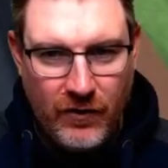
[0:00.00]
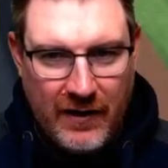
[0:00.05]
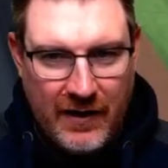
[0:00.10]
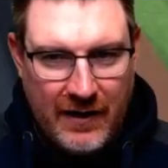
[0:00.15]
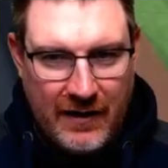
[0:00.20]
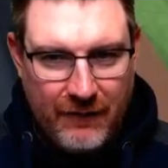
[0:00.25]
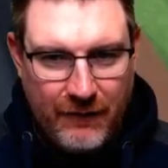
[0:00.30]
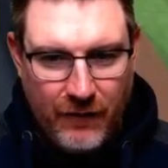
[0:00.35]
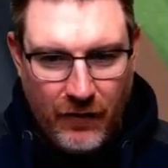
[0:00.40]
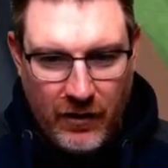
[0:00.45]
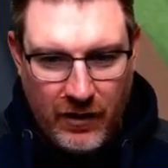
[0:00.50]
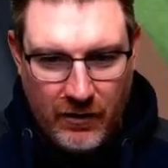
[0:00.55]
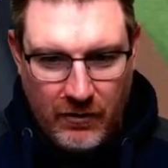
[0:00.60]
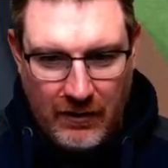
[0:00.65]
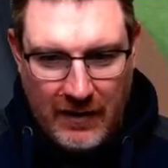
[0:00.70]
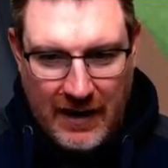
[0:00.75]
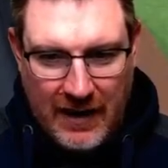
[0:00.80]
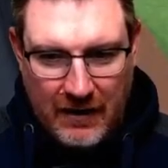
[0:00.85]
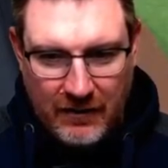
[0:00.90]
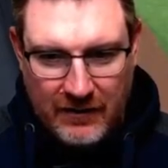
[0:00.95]
their
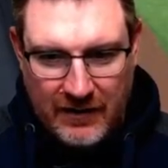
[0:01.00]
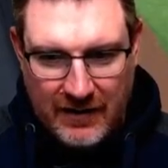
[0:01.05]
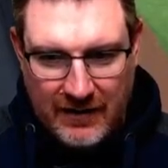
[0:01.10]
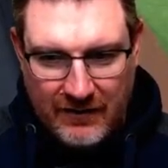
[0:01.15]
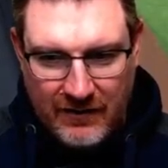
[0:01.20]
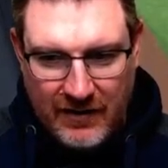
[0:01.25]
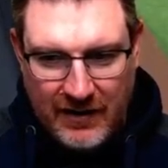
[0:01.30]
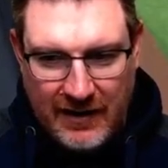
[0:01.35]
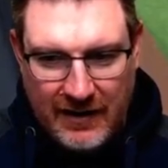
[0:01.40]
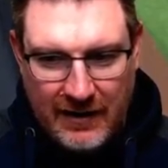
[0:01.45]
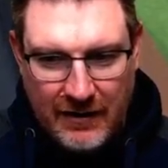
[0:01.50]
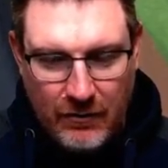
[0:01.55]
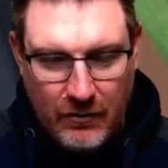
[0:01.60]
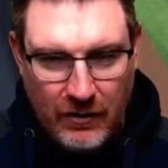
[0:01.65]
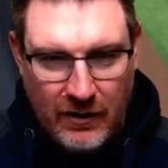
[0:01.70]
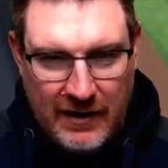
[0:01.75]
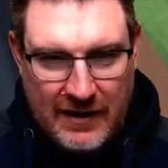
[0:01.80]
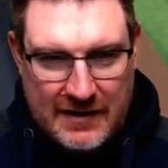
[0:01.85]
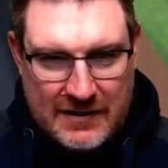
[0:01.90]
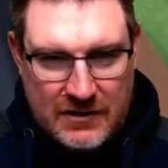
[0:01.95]
final out. It is Keel.
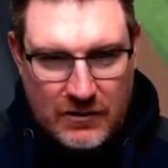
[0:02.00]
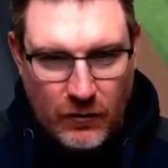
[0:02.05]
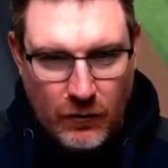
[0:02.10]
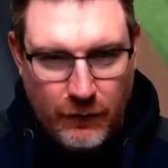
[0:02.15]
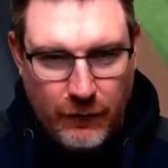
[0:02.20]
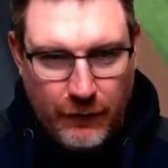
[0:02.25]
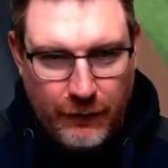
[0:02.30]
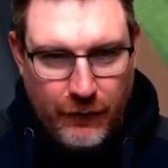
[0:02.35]
He is two for